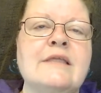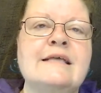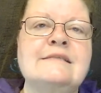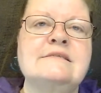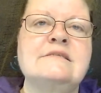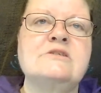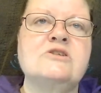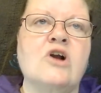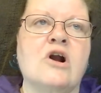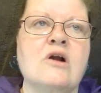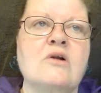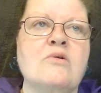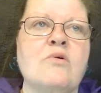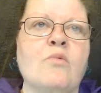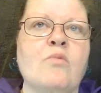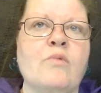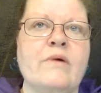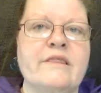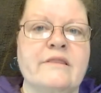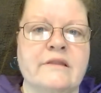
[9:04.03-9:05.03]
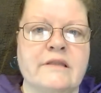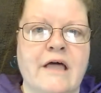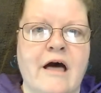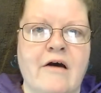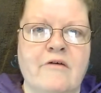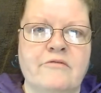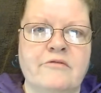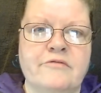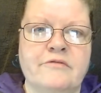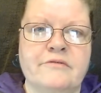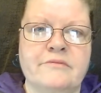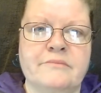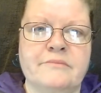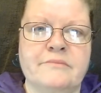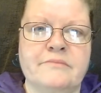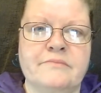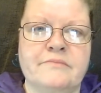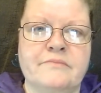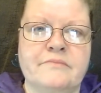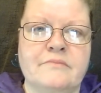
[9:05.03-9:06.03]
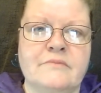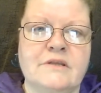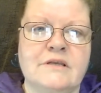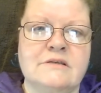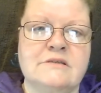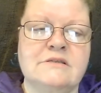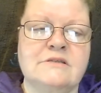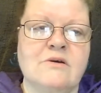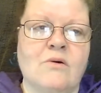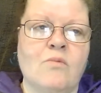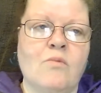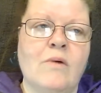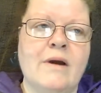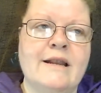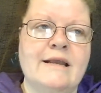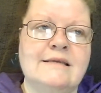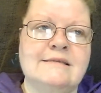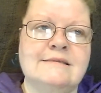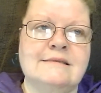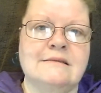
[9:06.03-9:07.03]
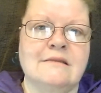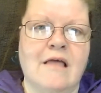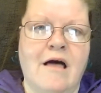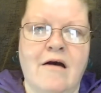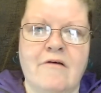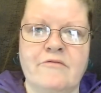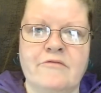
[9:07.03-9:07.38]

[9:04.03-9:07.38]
start with love. So what is love?